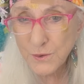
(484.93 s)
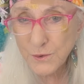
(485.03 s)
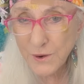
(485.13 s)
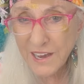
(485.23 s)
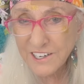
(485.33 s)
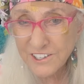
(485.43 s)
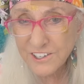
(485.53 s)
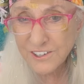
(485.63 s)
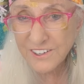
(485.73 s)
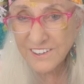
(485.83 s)

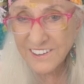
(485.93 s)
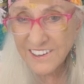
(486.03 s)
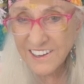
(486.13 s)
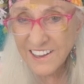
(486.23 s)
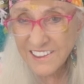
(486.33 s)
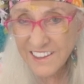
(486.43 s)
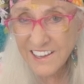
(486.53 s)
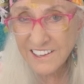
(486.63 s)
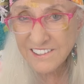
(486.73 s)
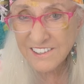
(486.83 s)
gratitude,
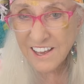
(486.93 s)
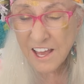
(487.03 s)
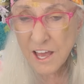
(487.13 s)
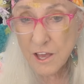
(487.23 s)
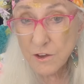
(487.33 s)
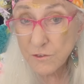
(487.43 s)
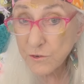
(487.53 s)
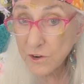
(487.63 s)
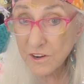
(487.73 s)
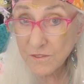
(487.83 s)
thanks
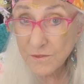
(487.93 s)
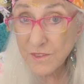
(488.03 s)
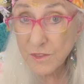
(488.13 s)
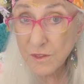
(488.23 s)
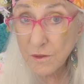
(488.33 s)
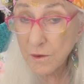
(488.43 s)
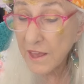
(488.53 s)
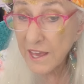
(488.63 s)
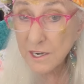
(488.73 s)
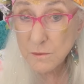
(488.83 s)
for the
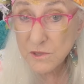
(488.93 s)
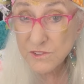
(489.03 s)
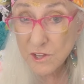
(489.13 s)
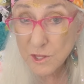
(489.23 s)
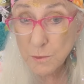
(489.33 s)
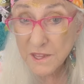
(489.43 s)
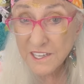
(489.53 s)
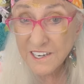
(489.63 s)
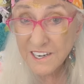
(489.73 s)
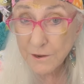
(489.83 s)
animals on the
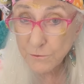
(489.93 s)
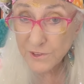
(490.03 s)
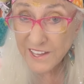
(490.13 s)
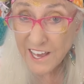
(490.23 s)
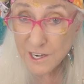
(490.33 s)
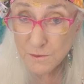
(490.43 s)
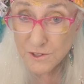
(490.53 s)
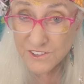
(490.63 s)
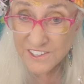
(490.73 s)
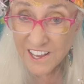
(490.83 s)
planet and for the
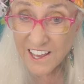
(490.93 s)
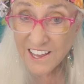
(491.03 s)
animals